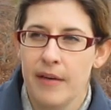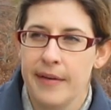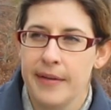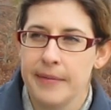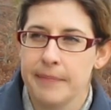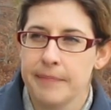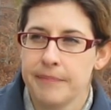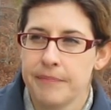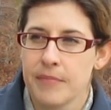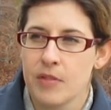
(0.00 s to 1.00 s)
Um,
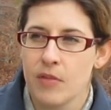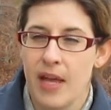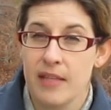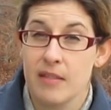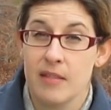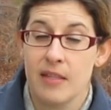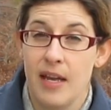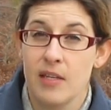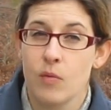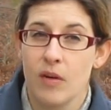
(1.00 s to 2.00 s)
so that's,
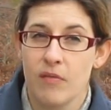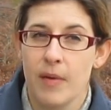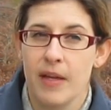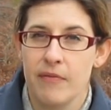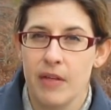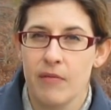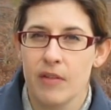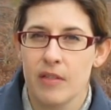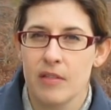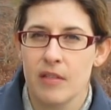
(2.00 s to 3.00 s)
that is one of my
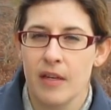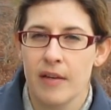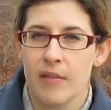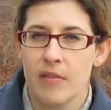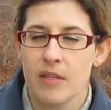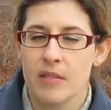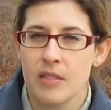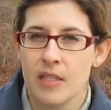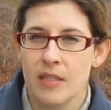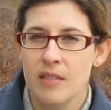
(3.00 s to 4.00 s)
favorite uh, things
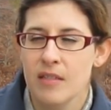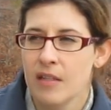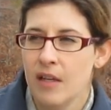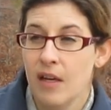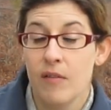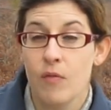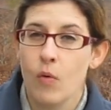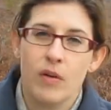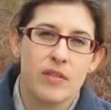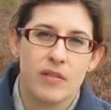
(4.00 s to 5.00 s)
to eat. Of
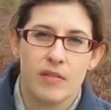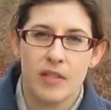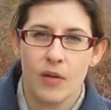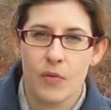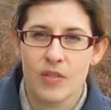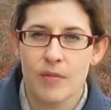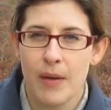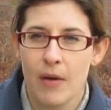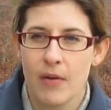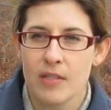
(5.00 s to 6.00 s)
course, you know, there's the
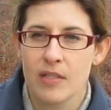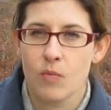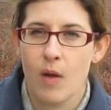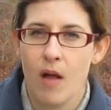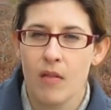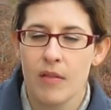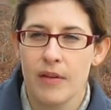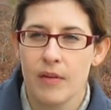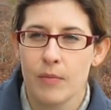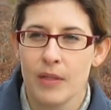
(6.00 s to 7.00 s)
berries as well, and
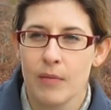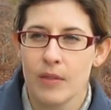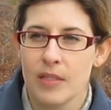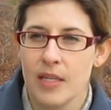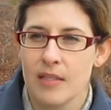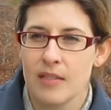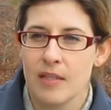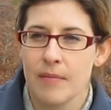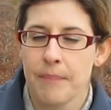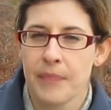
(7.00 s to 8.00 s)
they're really, really
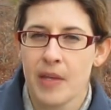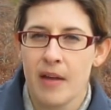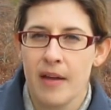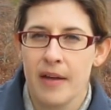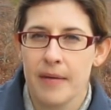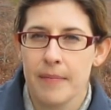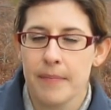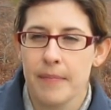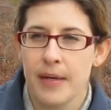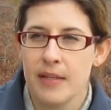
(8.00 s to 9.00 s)
tasty.
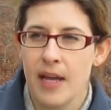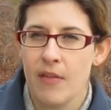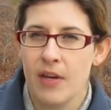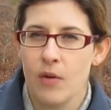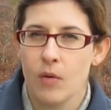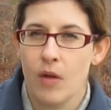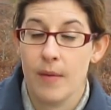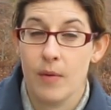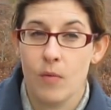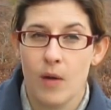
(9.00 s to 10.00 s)
Um, but now that I know a
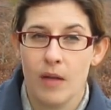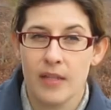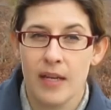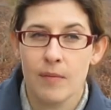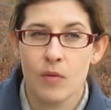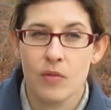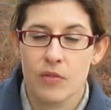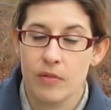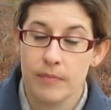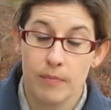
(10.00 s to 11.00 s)
lot about wild
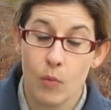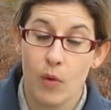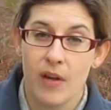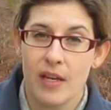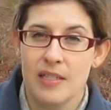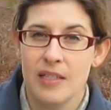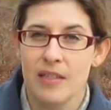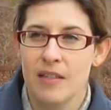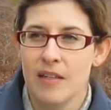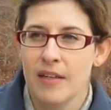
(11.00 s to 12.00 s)
edibles, or more than I
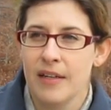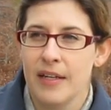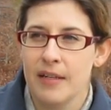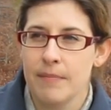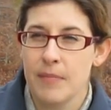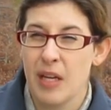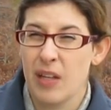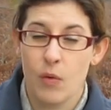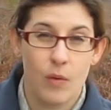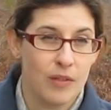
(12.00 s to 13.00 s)
did, um, yeah,
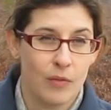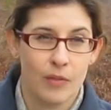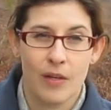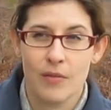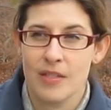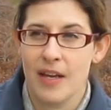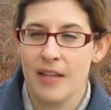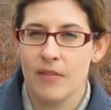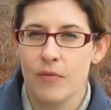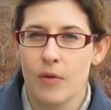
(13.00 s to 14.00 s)
I go, you know, look
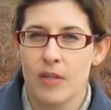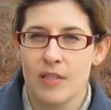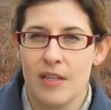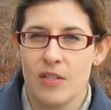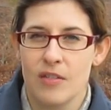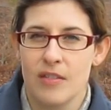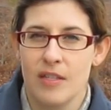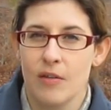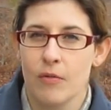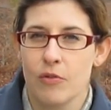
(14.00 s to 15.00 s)
outside in the forest and I just
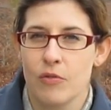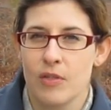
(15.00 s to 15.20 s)
see a grocery